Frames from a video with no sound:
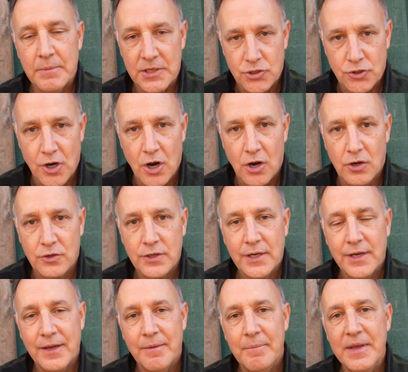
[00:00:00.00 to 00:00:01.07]
be
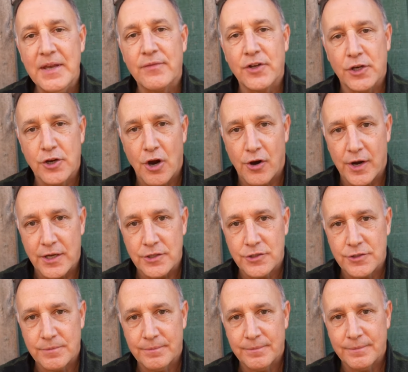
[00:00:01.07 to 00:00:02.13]
strong, be of good
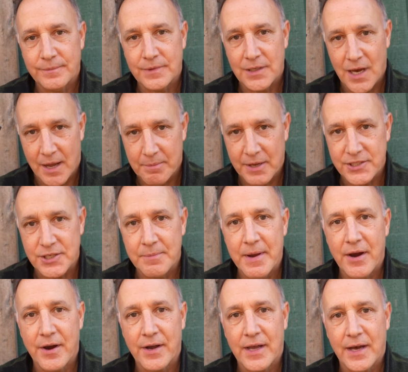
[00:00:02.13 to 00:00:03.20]
courage. God bless
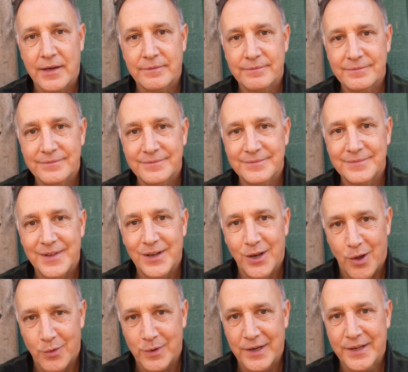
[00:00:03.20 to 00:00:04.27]
America.
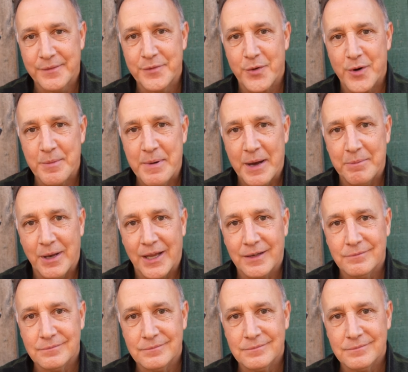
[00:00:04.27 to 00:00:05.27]
Long live the Republic.